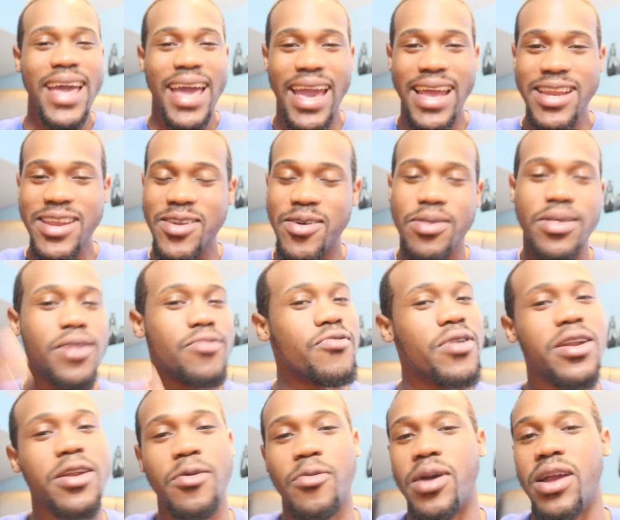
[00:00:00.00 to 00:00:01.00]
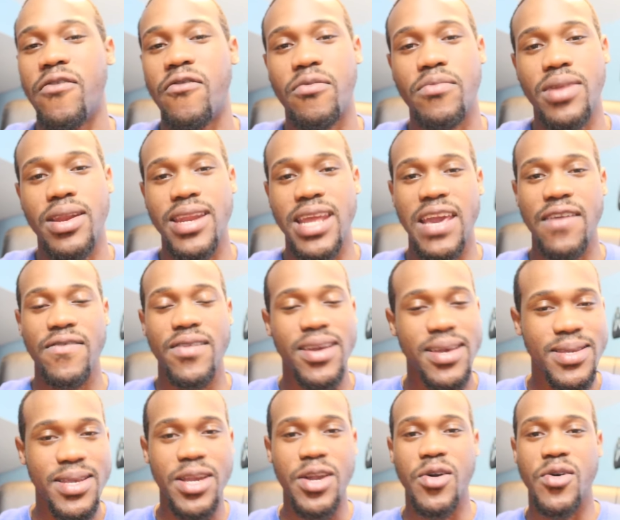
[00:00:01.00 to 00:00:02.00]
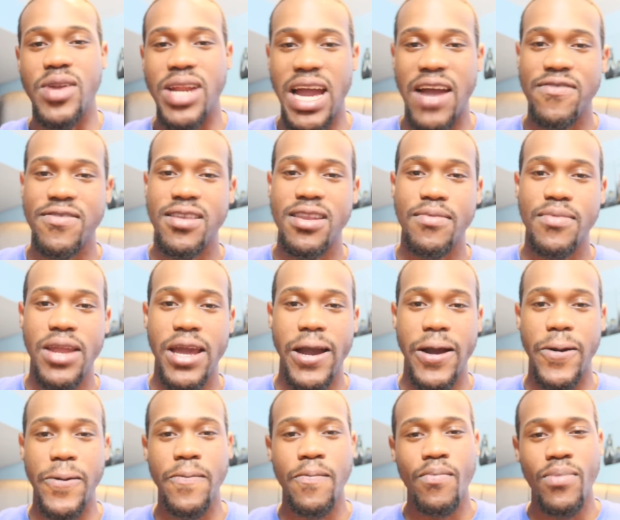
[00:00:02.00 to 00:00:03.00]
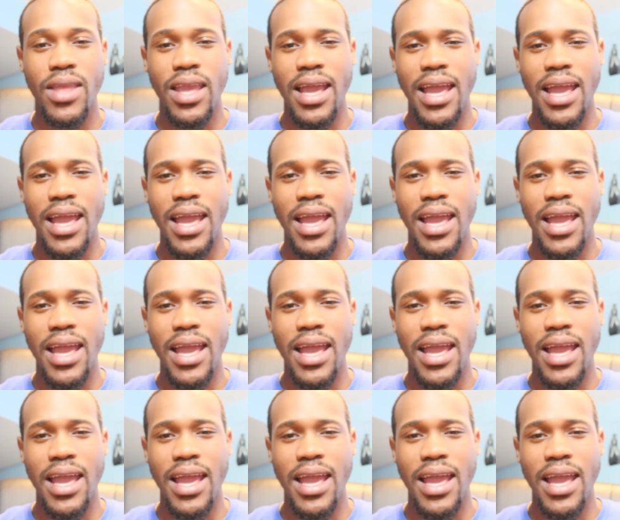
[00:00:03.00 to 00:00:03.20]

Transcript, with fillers: And you know, they're running away from the Navy because they're going after them now.